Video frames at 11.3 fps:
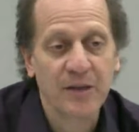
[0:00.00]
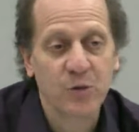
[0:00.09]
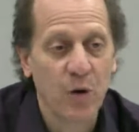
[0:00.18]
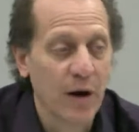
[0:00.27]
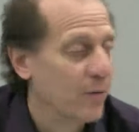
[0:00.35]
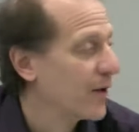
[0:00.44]

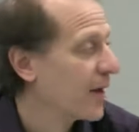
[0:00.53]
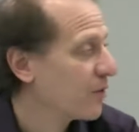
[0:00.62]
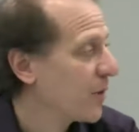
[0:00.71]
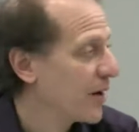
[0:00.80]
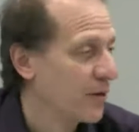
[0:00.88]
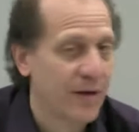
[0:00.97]
why we have
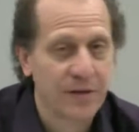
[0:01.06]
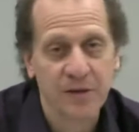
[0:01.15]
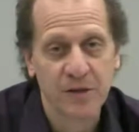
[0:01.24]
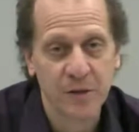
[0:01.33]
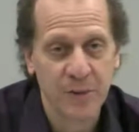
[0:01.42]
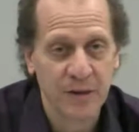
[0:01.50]

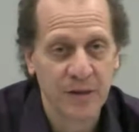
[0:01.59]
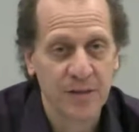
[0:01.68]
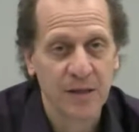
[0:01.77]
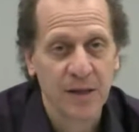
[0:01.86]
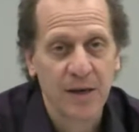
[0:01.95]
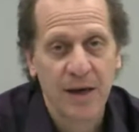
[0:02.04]
bioethics committees
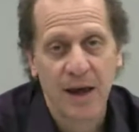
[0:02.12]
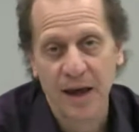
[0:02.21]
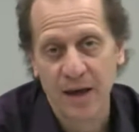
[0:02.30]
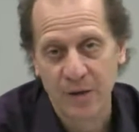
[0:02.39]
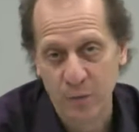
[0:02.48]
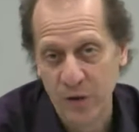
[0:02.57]

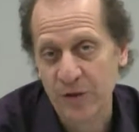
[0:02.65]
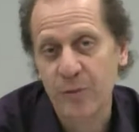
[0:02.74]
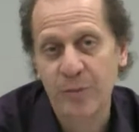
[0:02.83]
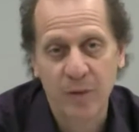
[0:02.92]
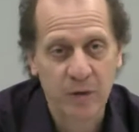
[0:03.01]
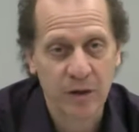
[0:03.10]
with the
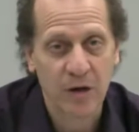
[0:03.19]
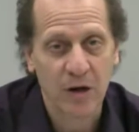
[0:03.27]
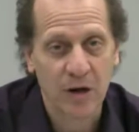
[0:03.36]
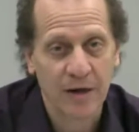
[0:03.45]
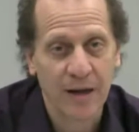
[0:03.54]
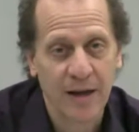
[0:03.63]
public
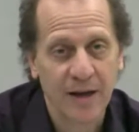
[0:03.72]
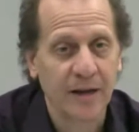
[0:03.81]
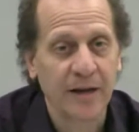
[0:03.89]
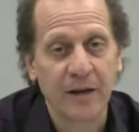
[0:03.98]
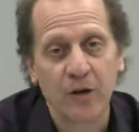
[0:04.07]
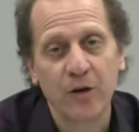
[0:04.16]
on. And I
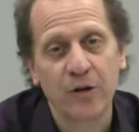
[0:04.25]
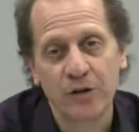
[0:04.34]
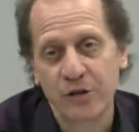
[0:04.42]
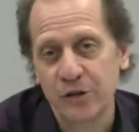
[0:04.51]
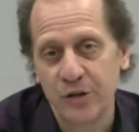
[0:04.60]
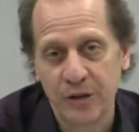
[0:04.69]

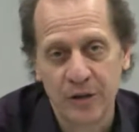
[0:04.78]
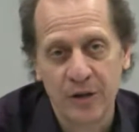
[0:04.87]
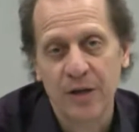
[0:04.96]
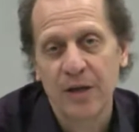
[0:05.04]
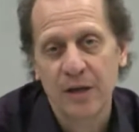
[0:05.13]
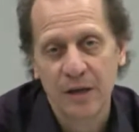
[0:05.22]
encourage you to
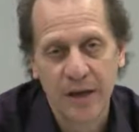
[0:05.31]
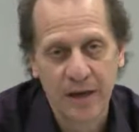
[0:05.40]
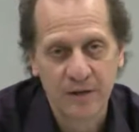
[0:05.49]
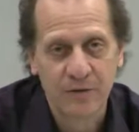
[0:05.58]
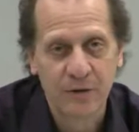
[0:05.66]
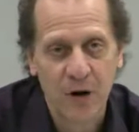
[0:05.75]
get
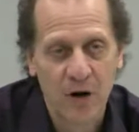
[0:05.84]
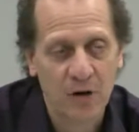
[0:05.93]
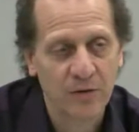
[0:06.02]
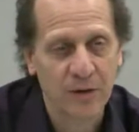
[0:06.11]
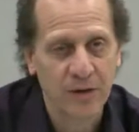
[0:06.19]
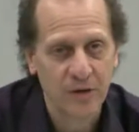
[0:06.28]
involved in your